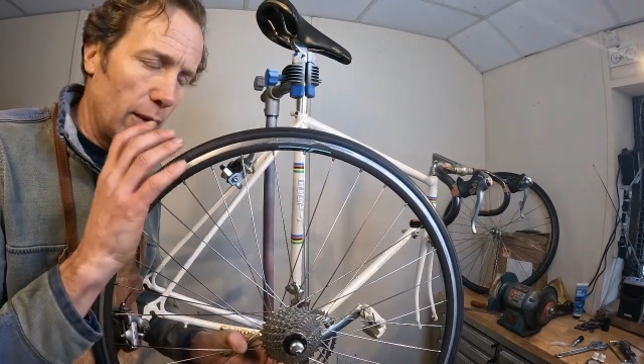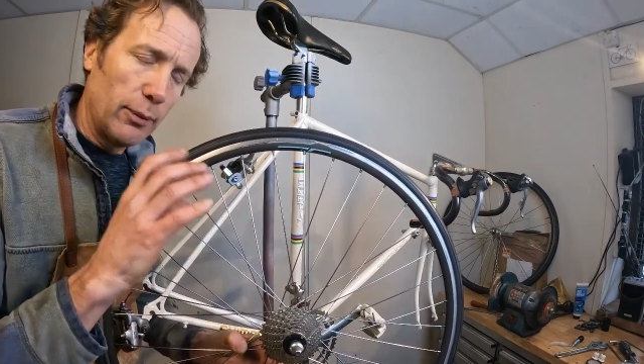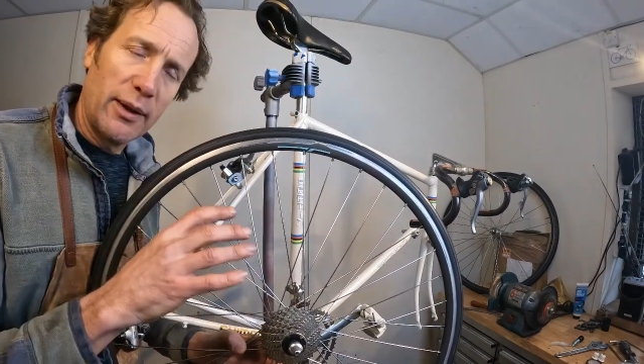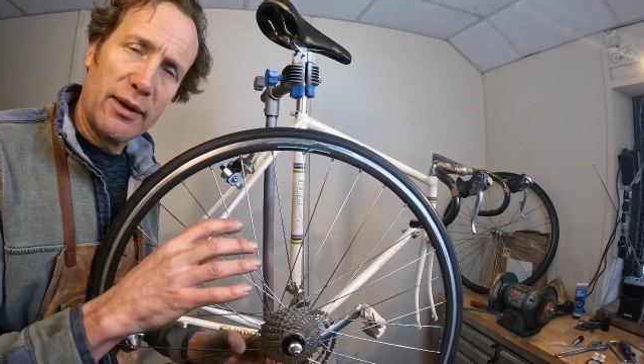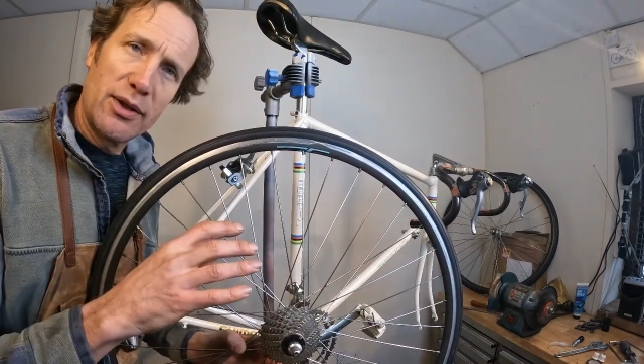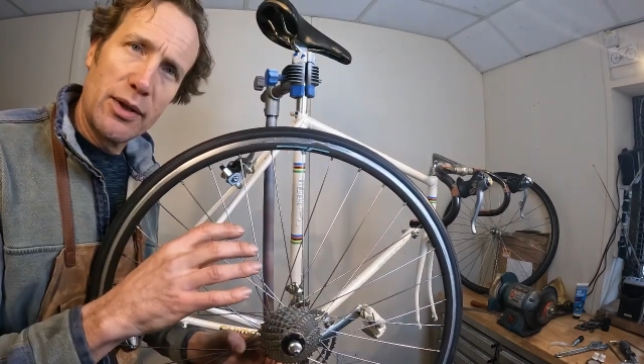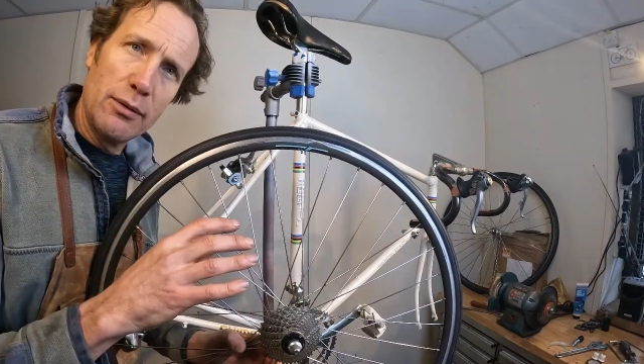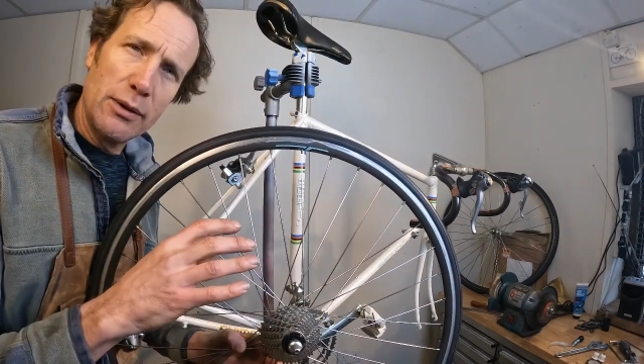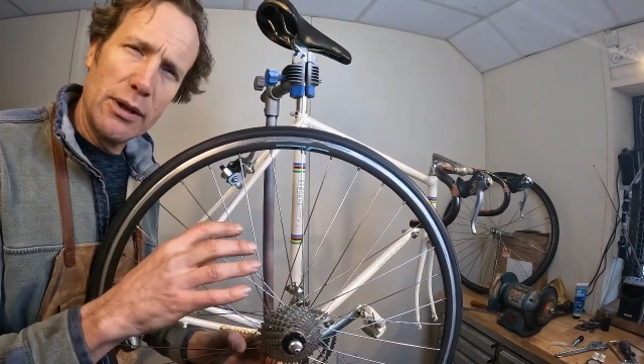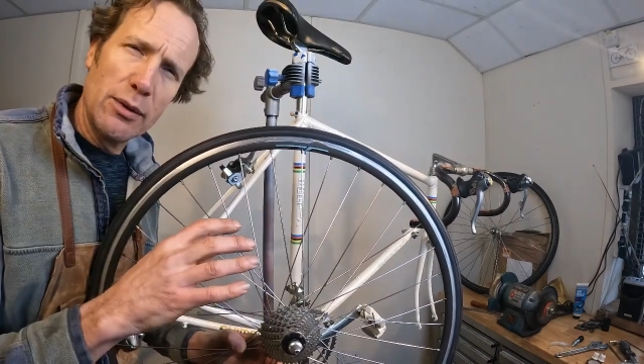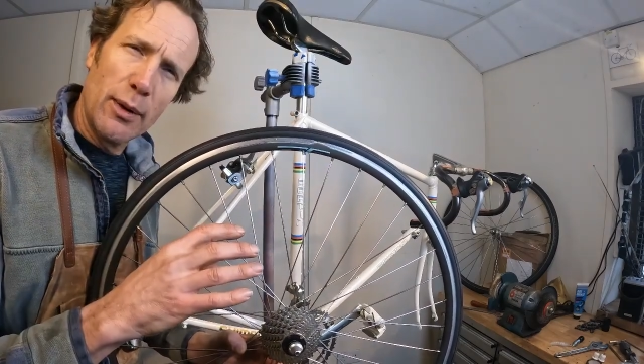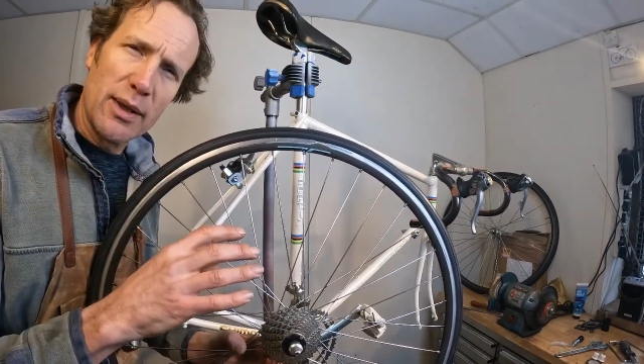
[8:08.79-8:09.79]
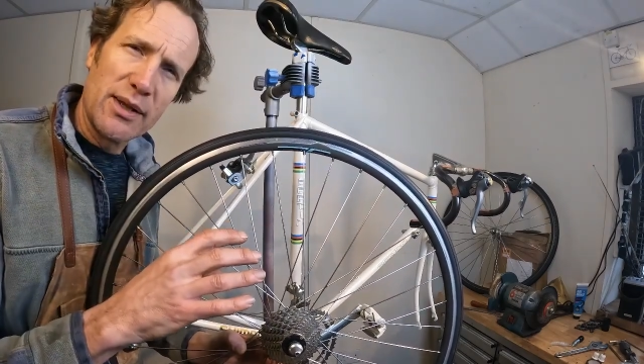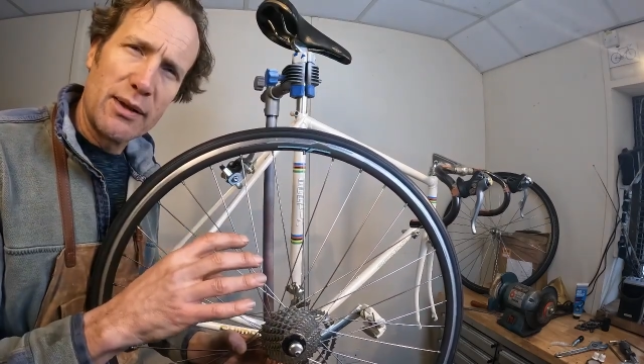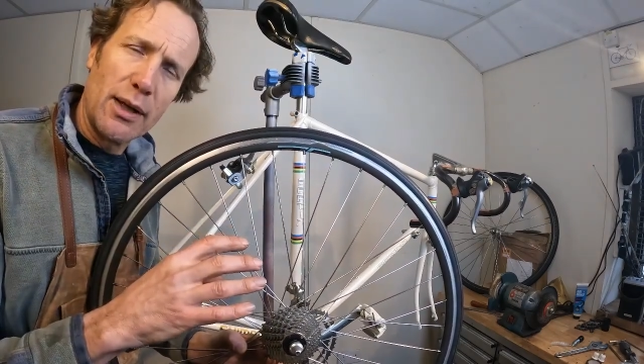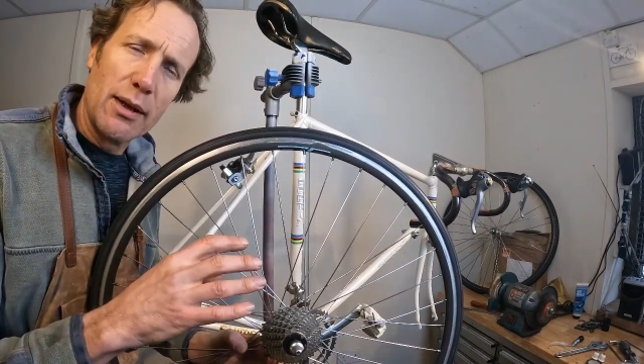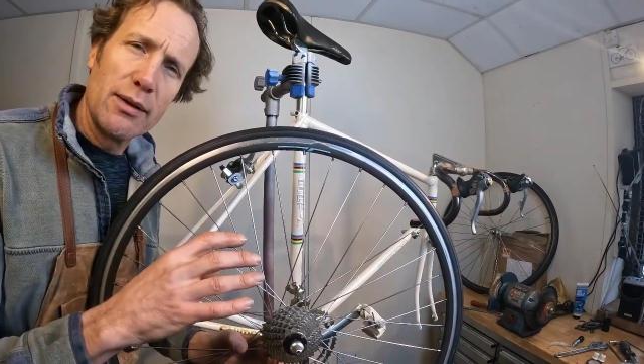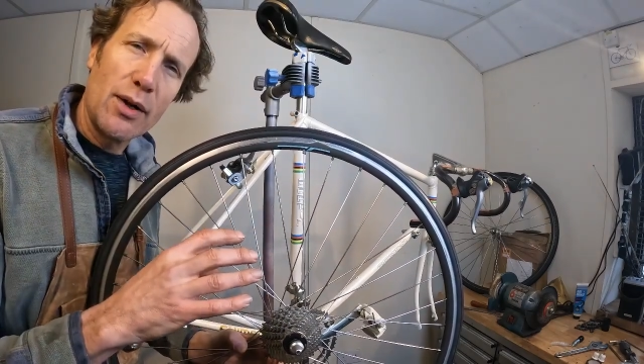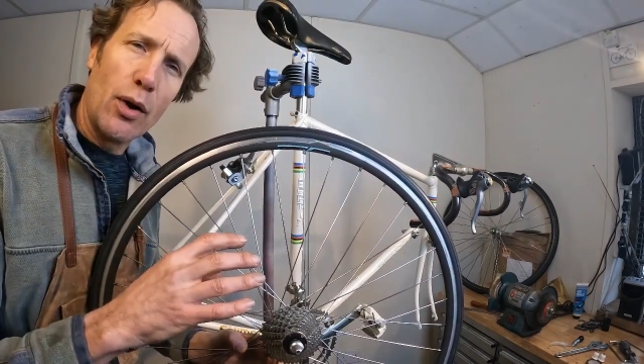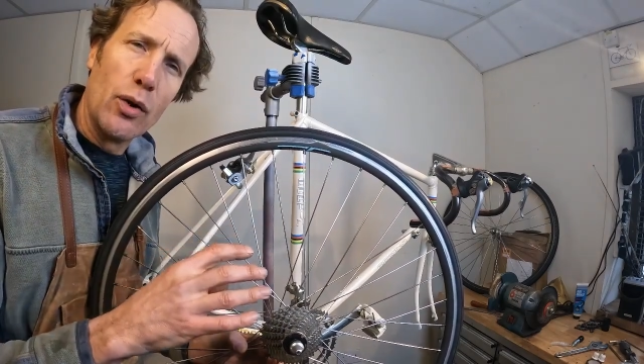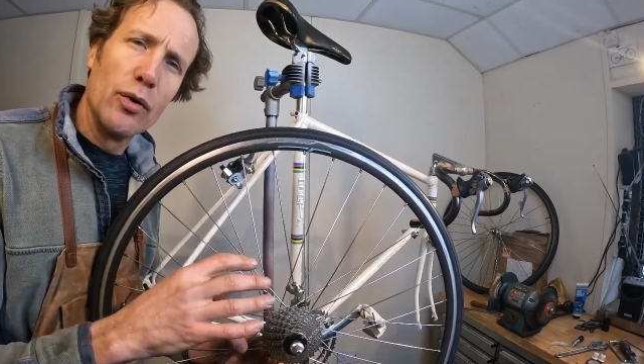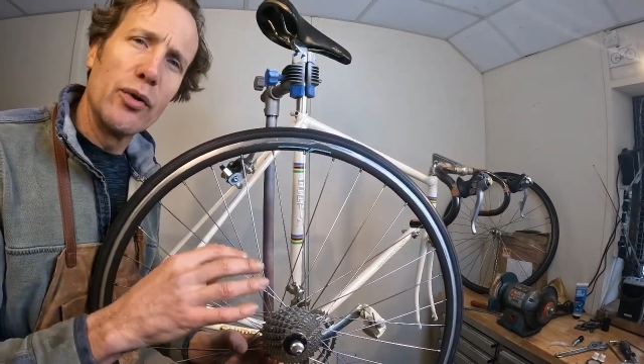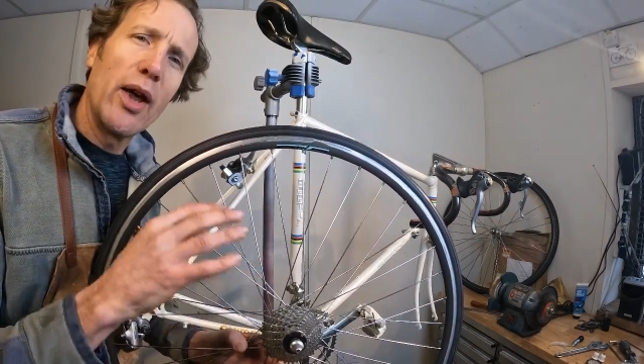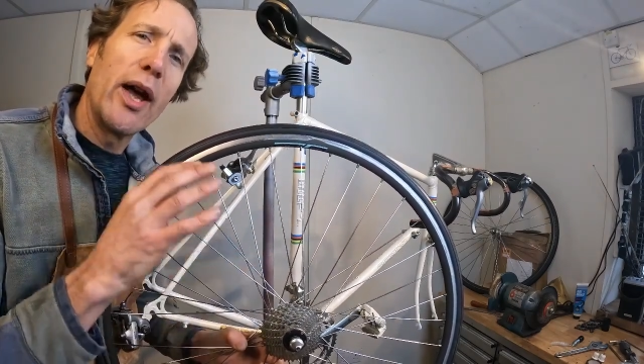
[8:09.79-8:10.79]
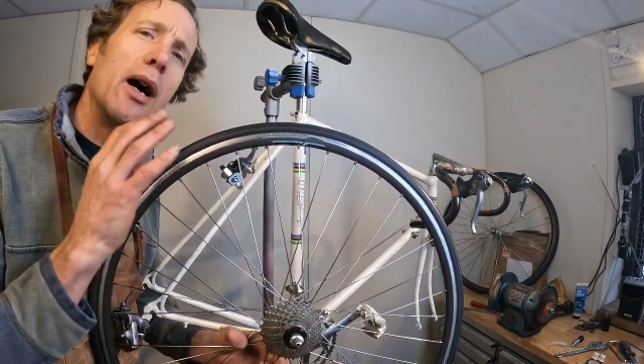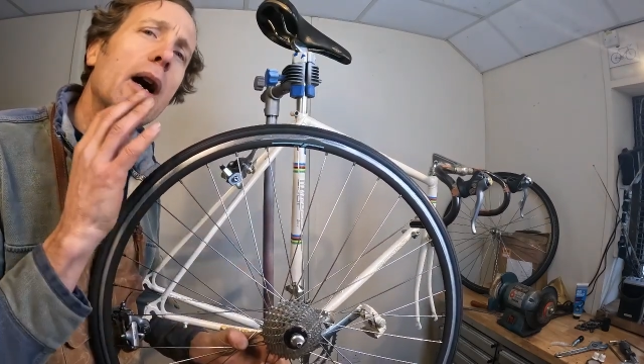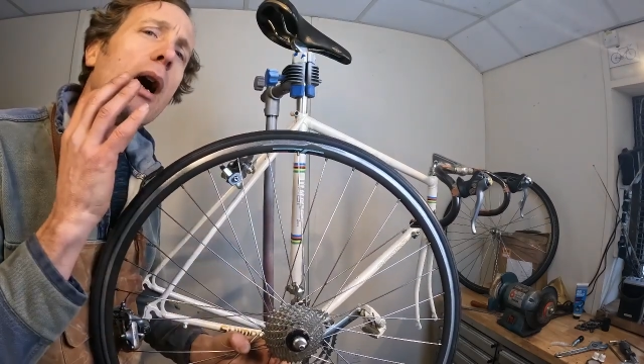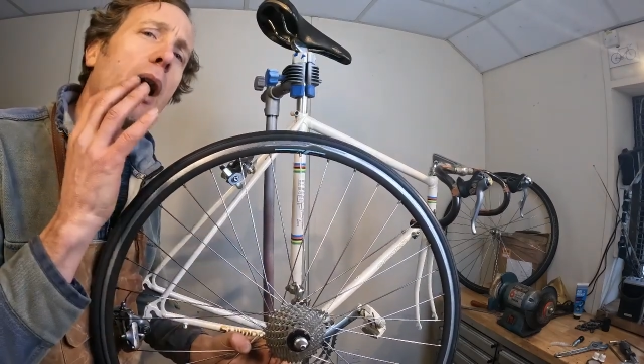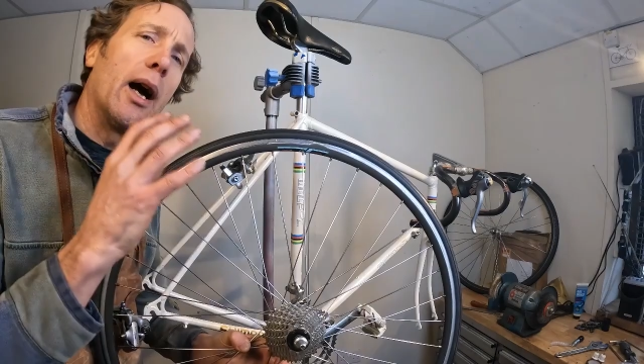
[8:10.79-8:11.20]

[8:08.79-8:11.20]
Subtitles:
with 2 new ones of those on there.